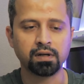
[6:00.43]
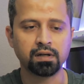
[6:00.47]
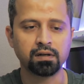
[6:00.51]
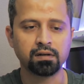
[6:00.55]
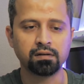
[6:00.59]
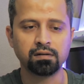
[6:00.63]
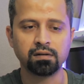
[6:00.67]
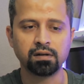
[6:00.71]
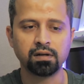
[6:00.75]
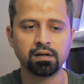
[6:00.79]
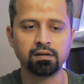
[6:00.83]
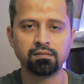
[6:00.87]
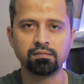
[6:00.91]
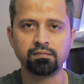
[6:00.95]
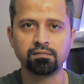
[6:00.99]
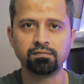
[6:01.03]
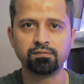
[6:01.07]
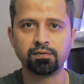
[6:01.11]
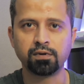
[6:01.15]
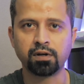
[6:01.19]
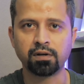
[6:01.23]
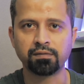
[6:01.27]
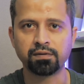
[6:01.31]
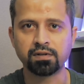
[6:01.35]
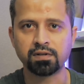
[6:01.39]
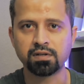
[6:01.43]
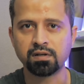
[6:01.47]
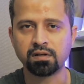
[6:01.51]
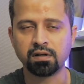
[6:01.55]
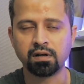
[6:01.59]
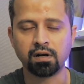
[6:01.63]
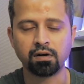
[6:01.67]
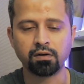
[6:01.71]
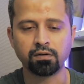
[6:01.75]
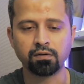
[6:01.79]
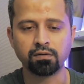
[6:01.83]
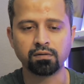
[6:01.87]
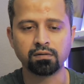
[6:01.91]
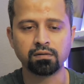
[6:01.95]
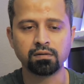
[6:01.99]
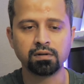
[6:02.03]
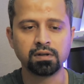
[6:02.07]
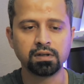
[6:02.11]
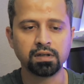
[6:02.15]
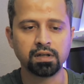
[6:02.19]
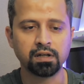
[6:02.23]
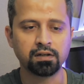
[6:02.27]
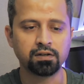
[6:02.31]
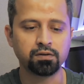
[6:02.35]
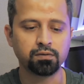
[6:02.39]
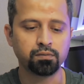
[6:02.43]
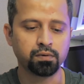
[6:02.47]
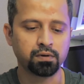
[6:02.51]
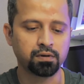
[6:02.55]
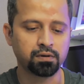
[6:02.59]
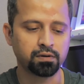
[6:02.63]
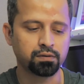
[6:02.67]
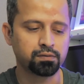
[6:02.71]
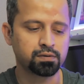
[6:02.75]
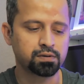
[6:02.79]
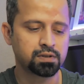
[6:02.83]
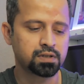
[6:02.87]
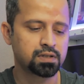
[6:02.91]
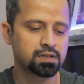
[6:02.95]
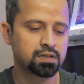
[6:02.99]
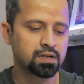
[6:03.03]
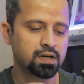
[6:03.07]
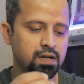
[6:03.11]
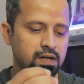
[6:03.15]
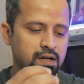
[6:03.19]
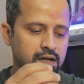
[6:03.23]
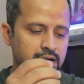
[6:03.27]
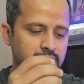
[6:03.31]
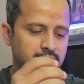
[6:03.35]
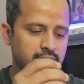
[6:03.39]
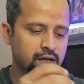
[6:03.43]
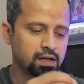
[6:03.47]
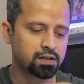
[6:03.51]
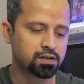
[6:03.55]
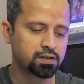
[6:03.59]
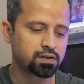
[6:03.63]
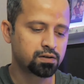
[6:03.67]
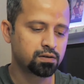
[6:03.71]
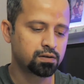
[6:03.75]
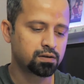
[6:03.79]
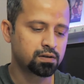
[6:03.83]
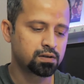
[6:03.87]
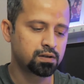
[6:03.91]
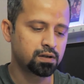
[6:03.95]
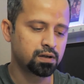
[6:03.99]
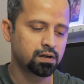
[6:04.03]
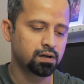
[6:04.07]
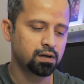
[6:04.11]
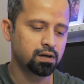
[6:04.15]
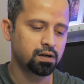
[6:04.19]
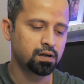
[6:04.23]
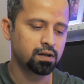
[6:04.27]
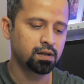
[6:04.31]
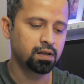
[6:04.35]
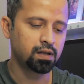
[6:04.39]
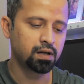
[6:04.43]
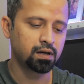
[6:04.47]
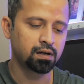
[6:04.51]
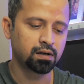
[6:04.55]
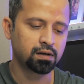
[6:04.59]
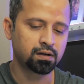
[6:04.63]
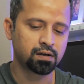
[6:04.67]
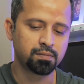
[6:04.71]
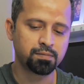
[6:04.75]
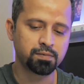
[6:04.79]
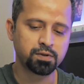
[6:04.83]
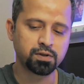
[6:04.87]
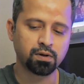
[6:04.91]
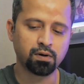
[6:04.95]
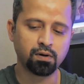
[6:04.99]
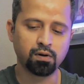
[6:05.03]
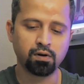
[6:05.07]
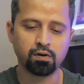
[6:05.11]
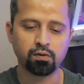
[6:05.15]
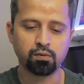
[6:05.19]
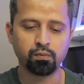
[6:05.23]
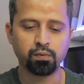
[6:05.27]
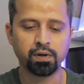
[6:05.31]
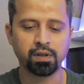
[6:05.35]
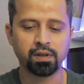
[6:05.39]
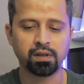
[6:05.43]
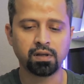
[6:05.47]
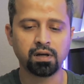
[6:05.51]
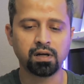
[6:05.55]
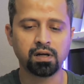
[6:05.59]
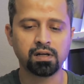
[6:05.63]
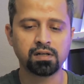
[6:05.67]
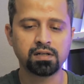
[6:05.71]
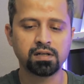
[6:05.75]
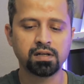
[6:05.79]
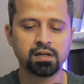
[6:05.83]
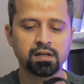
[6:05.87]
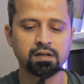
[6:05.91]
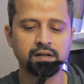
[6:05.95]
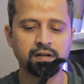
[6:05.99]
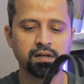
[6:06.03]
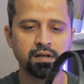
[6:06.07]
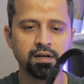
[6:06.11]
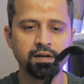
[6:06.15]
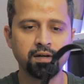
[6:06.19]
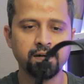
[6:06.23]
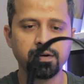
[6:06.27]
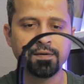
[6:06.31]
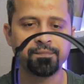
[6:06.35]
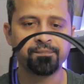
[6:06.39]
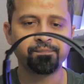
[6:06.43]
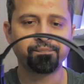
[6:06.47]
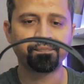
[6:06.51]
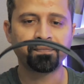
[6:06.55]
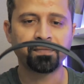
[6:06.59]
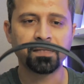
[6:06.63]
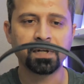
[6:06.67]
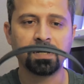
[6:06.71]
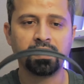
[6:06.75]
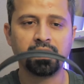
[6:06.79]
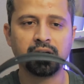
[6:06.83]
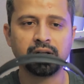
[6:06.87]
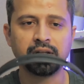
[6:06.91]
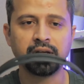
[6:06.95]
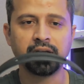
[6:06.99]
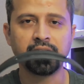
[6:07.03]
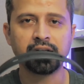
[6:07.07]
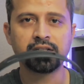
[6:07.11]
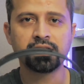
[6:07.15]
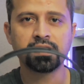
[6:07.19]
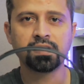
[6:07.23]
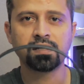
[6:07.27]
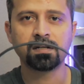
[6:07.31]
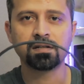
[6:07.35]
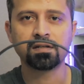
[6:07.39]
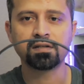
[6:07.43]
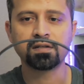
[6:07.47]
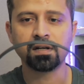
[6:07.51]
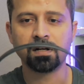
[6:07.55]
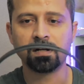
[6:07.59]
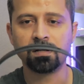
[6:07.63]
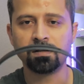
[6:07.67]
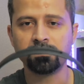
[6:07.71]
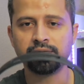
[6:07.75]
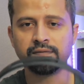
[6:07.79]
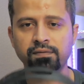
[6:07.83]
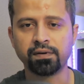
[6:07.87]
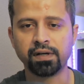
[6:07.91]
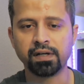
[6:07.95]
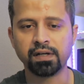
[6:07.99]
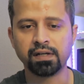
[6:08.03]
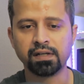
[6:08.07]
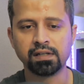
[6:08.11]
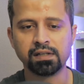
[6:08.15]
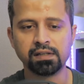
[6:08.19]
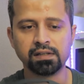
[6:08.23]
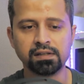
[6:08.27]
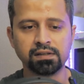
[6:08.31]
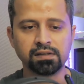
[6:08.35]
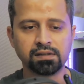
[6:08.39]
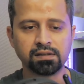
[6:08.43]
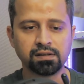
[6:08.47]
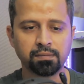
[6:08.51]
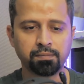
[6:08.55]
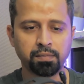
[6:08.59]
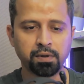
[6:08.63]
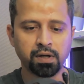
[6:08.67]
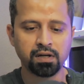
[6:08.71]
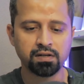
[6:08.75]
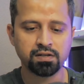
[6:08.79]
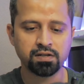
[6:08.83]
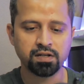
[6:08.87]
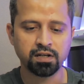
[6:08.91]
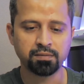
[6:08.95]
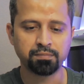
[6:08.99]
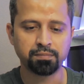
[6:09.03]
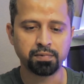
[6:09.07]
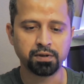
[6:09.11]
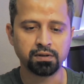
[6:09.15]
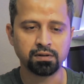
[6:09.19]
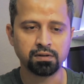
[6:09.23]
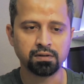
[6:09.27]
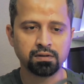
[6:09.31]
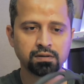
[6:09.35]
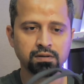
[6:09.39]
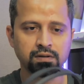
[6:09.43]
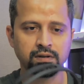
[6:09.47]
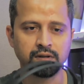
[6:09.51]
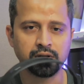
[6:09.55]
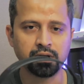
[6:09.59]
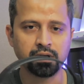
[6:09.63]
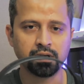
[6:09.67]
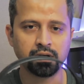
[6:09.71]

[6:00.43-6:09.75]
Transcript: in whatever scenario that you want to use this. It's good that it comes along with the headset. The headset itself is a plastic build,